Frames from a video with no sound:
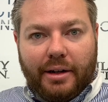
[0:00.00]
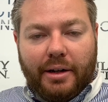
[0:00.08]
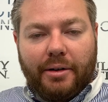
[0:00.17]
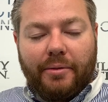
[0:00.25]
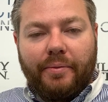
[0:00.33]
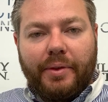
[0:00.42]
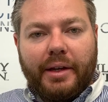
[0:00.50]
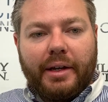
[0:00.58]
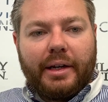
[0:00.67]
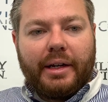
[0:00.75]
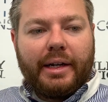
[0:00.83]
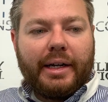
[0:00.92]
know?
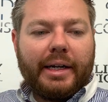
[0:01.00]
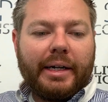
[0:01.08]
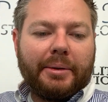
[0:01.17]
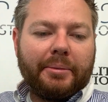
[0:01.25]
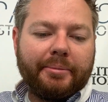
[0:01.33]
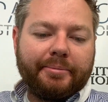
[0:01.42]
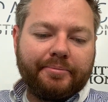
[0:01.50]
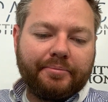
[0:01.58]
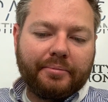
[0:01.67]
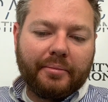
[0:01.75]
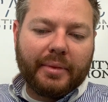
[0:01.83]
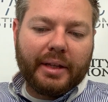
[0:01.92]
Um,
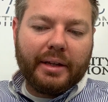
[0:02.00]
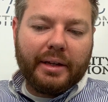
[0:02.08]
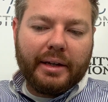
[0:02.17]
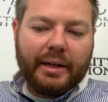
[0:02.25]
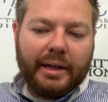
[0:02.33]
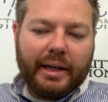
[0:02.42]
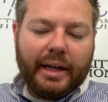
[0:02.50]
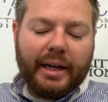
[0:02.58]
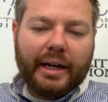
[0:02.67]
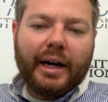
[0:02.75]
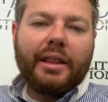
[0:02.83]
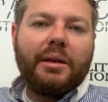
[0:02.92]

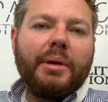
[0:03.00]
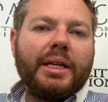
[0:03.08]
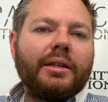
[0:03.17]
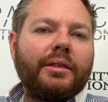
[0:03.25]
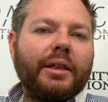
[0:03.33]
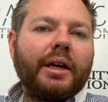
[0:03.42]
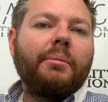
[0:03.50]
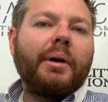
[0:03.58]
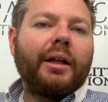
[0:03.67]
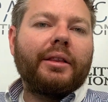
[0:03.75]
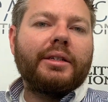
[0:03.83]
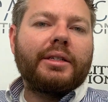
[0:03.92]
and kind of the amazing thing
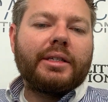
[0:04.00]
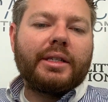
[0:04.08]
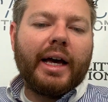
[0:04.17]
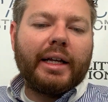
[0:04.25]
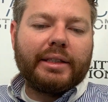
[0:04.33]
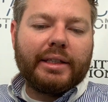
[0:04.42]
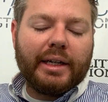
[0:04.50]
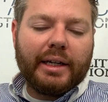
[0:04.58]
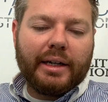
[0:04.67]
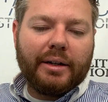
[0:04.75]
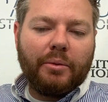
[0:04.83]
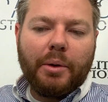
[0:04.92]
about this is that
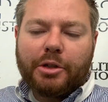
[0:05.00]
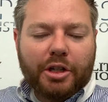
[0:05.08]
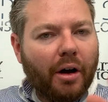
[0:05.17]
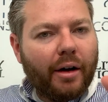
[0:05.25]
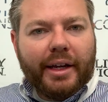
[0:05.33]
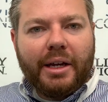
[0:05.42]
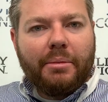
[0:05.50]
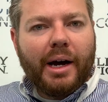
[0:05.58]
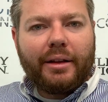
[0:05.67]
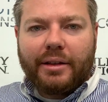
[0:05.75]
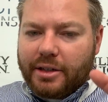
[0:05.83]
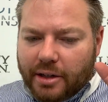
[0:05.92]
uh, we were talking
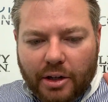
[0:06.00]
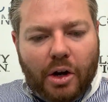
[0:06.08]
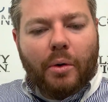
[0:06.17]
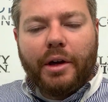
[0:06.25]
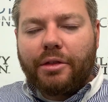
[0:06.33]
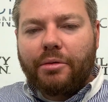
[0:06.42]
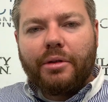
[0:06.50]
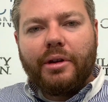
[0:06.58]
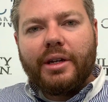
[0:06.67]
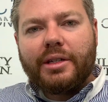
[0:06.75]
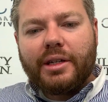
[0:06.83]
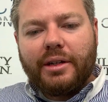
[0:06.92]
about this and going through
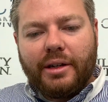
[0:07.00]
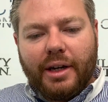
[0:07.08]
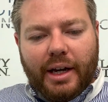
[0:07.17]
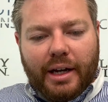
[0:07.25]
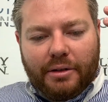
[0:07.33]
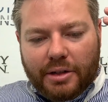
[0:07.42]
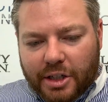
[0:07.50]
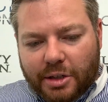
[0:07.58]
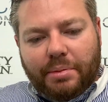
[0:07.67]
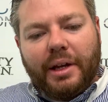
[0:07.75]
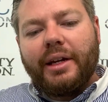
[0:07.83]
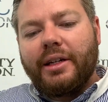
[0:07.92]
this, and he was
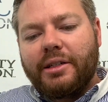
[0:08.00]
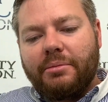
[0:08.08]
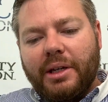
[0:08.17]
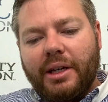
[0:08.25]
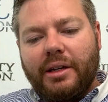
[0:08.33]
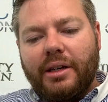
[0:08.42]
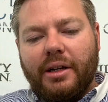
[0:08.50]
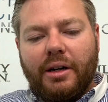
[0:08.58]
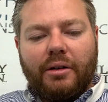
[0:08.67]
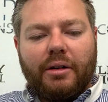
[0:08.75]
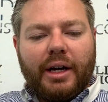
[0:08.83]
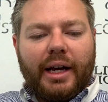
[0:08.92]
explaining to me, you
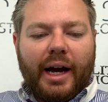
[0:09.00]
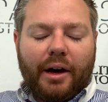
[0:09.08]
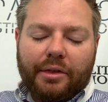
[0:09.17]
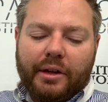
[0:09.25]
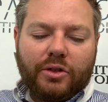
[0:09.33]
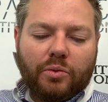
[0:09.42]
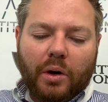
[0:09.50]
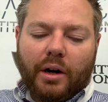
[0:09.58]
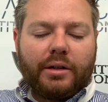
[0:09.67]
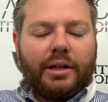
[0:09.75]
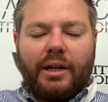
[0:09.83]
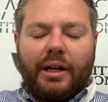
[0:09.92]
know, how things
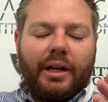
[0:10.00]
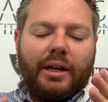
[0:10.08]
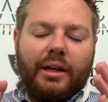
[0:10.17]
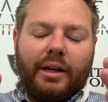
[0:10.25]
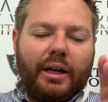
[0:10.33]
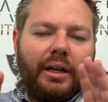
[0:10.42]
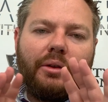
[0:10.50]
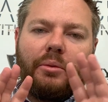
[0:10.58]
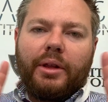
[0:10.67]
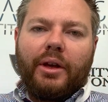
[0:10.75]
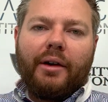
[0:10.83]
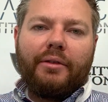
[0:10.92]
worked. You know,
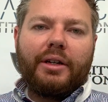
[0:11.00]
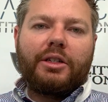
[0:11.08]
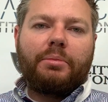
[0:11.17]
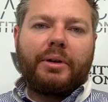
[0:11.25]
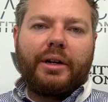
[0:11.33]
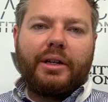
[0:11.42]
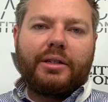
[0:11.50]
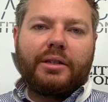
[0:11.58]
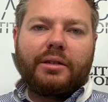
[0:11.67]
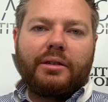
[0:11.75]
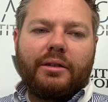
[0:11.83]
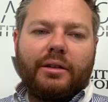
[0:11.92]
when you have
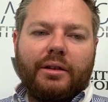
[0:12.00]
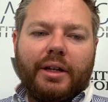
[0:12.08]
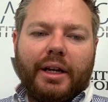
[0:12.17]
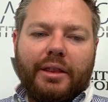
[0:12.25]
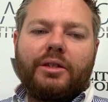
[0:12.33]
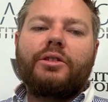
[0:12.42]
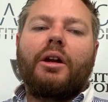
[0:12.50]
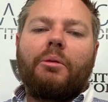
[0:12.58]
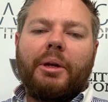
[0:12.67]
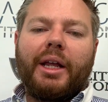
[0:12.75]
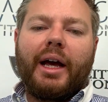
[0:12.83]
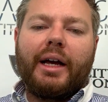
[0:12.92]
experience like this
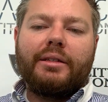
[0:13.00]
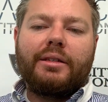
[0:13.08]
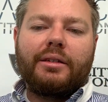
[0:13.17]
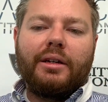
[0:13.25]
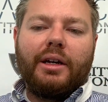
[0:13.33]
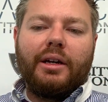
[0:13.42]
gentleman has,